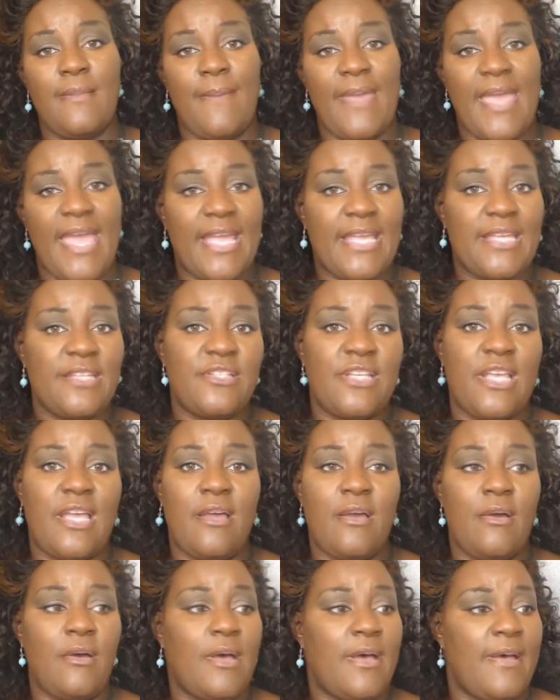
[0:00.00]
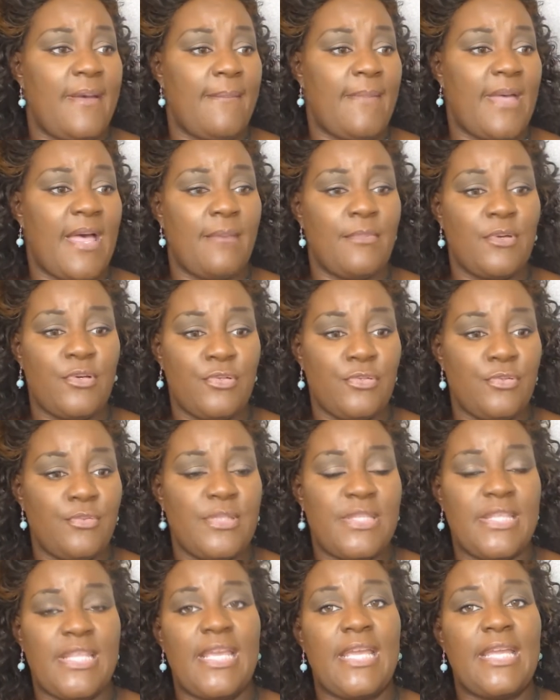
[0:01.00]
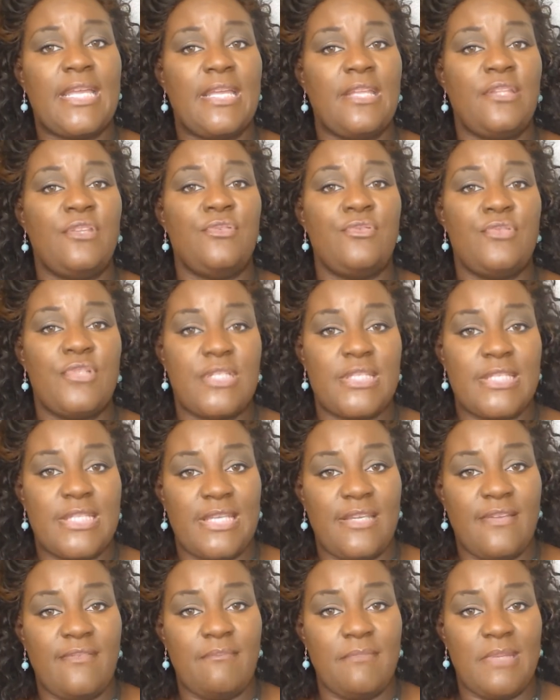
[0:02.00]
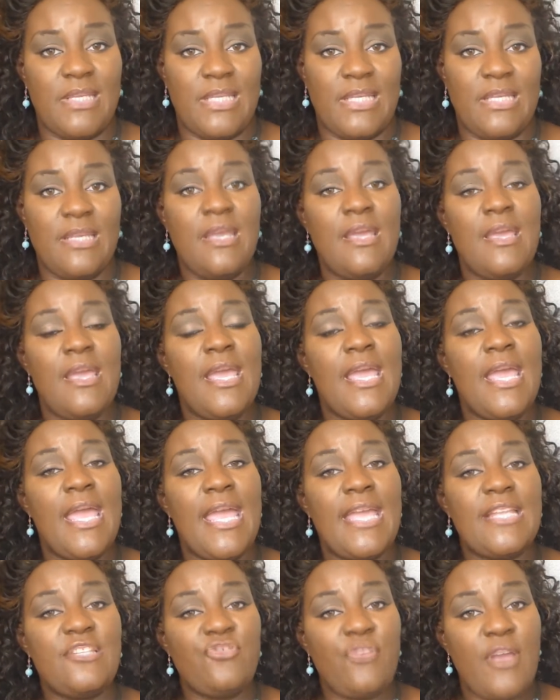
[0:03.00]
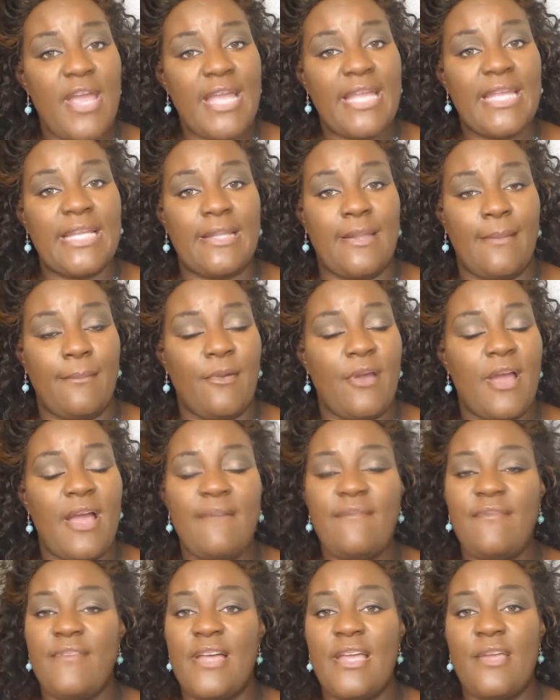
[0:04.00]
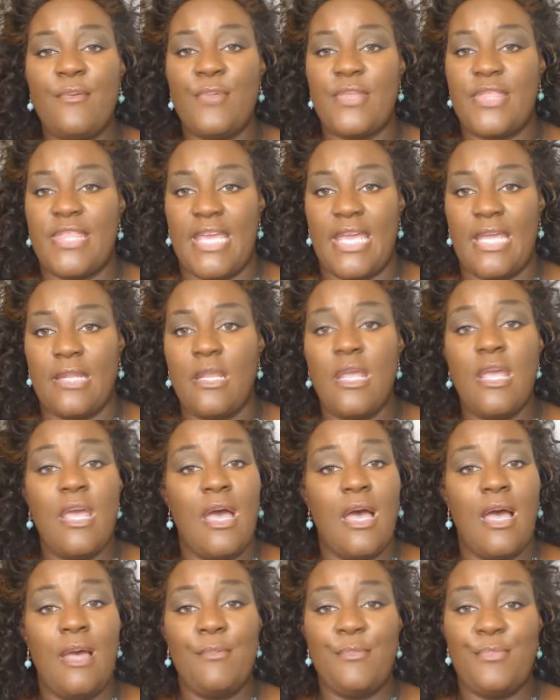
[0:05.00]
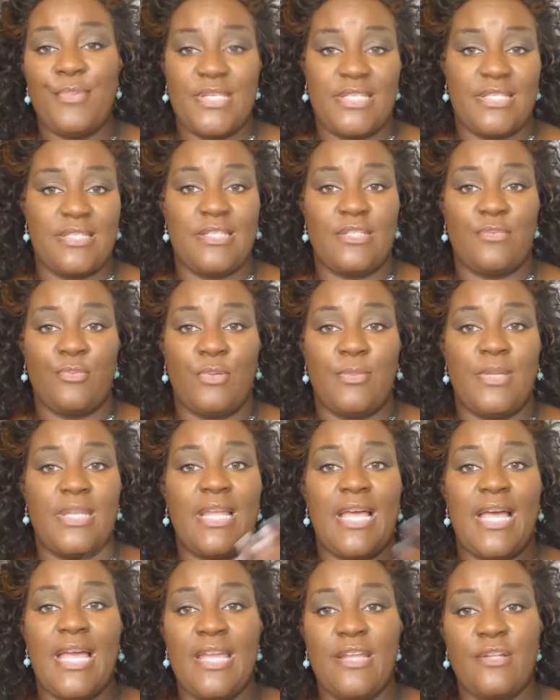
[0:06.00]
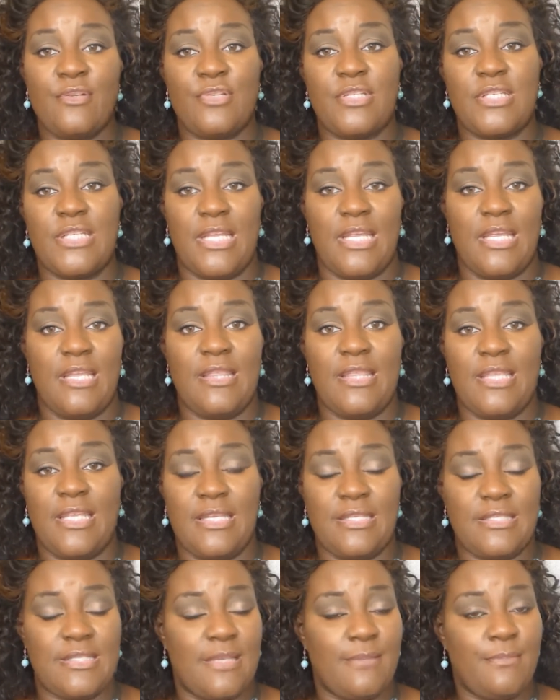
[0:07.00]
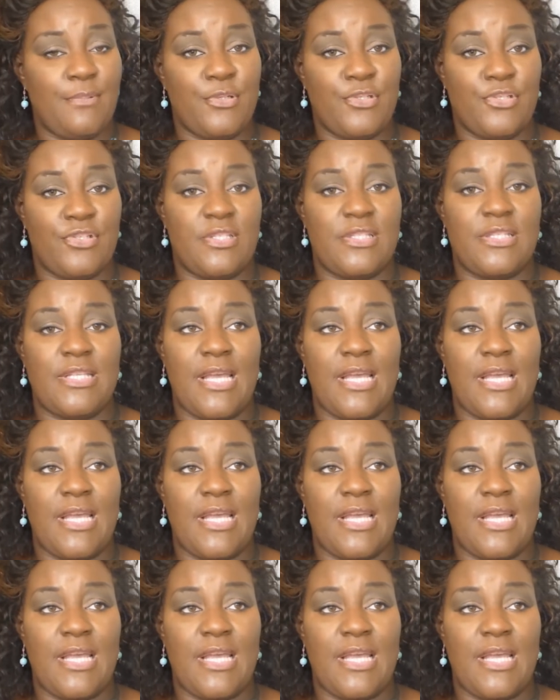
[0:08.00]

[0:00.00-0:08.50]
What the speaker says: package out, I'm cool with that. Can you just give me a tracking number? I'm fine with that. I'm a businesswoman. I understand things get pushed